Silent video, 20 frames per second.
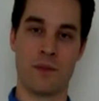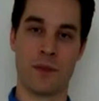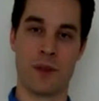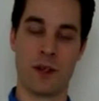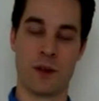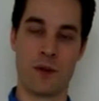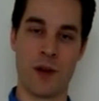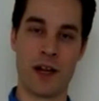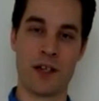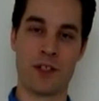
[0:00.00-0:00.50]

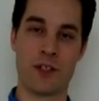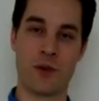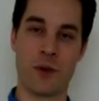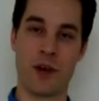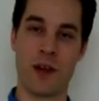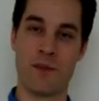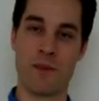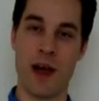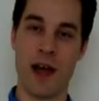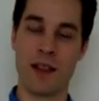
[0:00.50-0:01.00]
The greatest
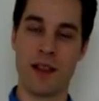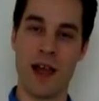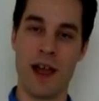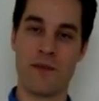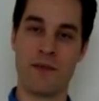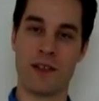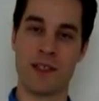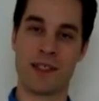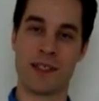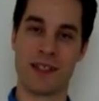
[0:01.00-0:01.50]
joy in my
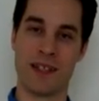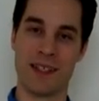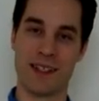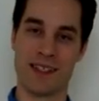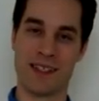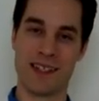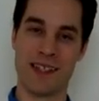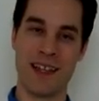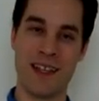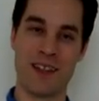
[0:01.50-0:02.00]
life is
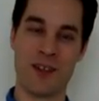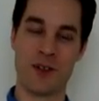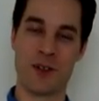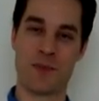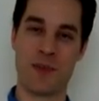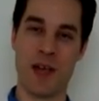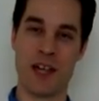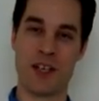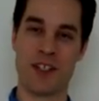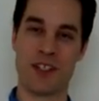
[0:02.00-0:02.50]
seeing those
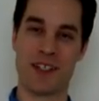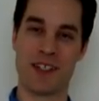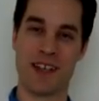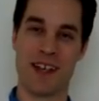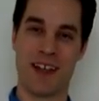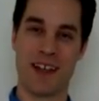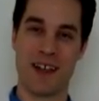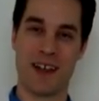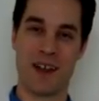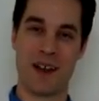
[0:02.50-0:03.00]

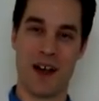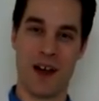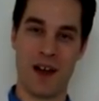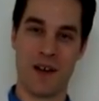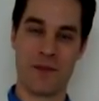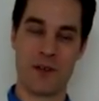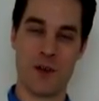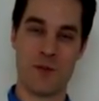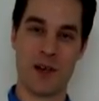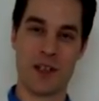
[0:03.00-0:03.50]
patients
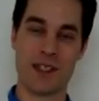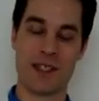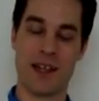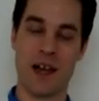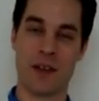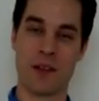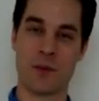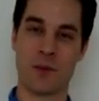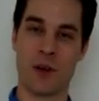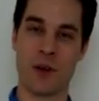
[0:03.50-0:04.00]
a few months
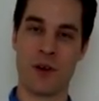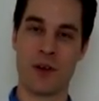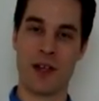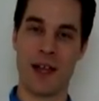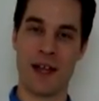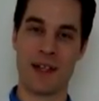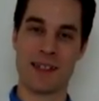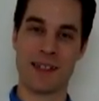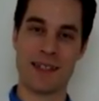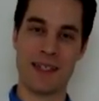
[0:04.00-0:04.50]
down the road
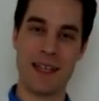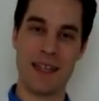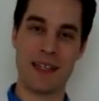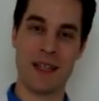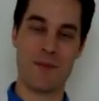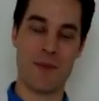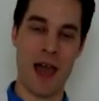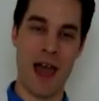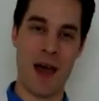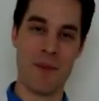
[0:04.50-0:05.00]
and seeing
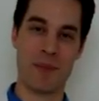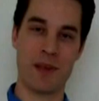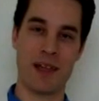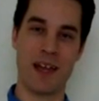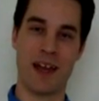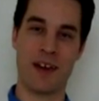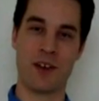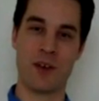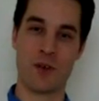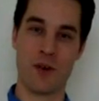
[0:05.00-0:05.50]
them happy
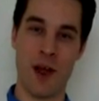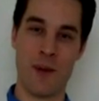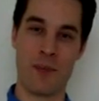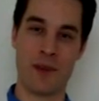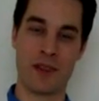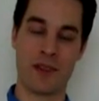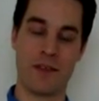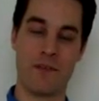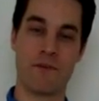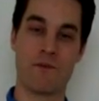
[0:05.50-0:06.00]
and
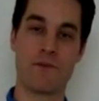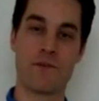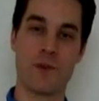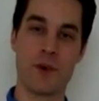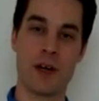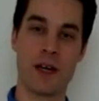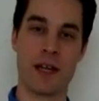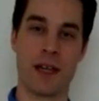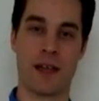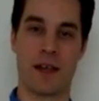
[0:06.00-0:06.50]
neuropathy
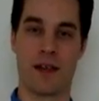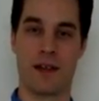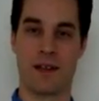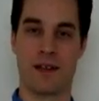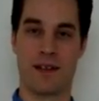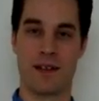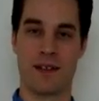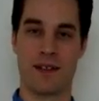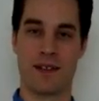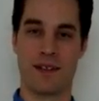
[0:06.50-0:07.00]
free.
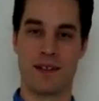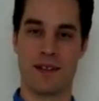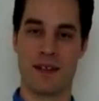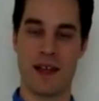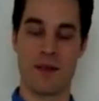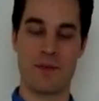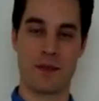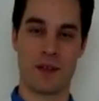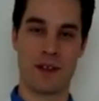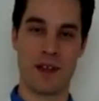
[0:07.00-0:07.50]

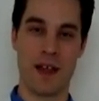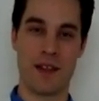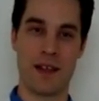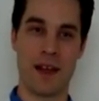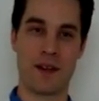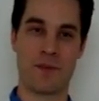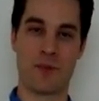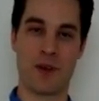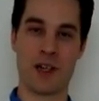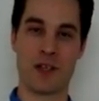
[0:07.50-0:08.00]

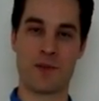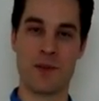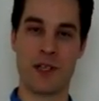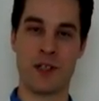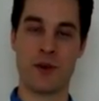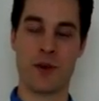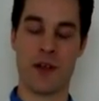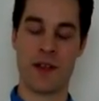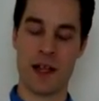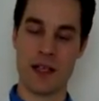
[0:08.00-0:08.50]
That brings me
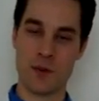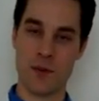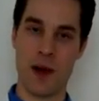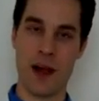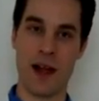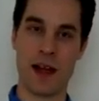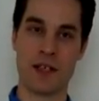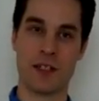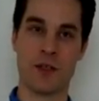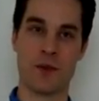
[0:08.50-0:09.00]
joy. That's
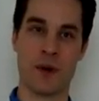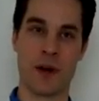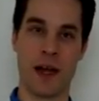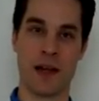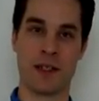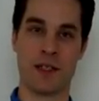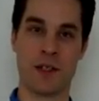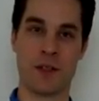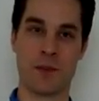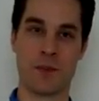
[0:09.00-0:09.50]
why I do what
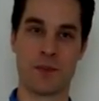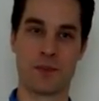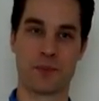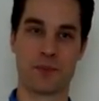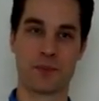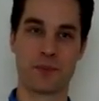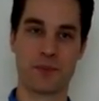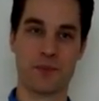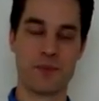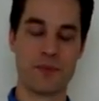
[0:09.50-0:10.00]
I do.
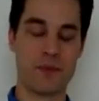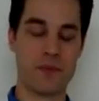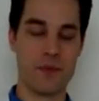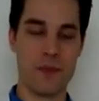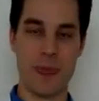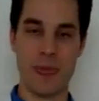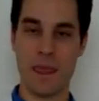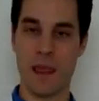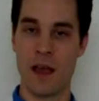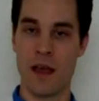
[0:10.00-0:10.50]

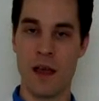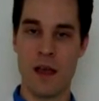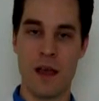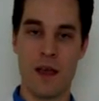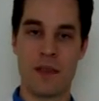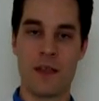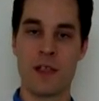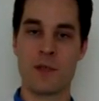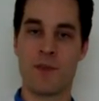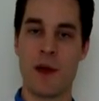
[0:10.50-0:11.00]

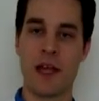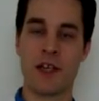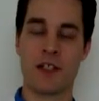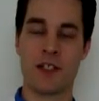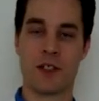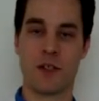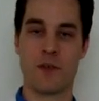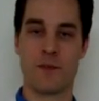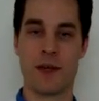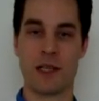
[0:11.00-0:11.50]
These
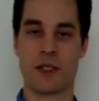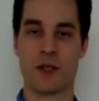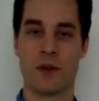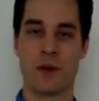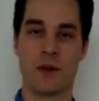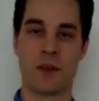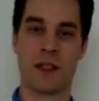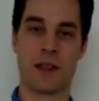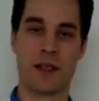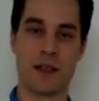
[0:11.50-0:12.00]
patients who have been
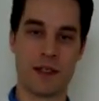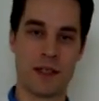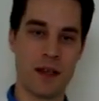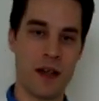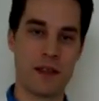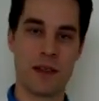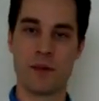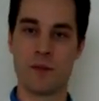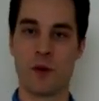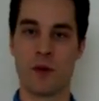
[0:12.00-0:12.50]
told that there's
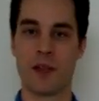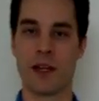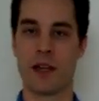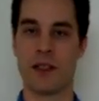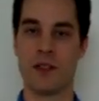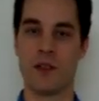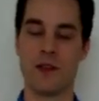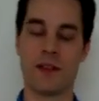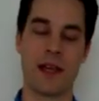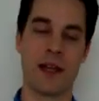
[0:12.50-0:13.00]
nothing more they
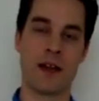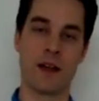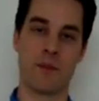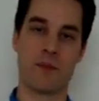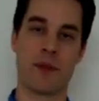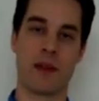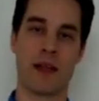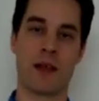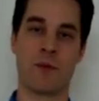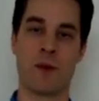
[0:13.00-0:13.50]
can do, they end up
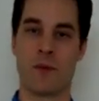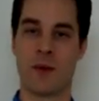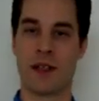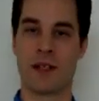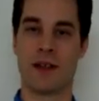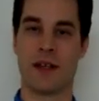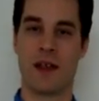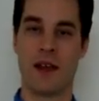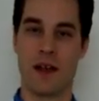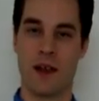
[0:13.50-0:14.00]
playing
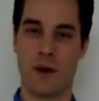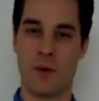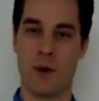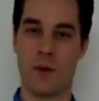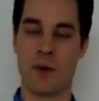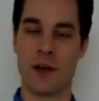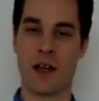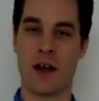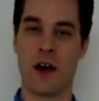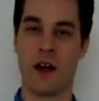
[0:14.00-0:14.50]

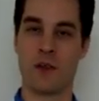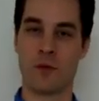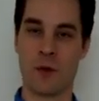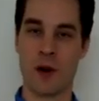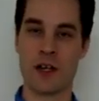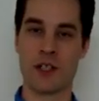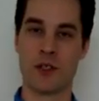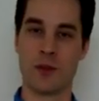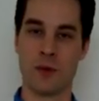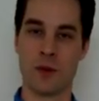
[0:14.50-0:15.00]
what we call
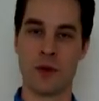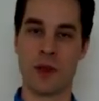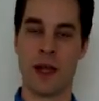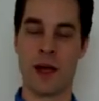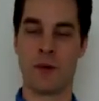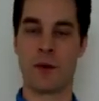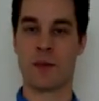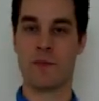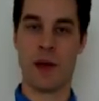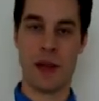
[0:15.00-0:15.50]
Russian roulette with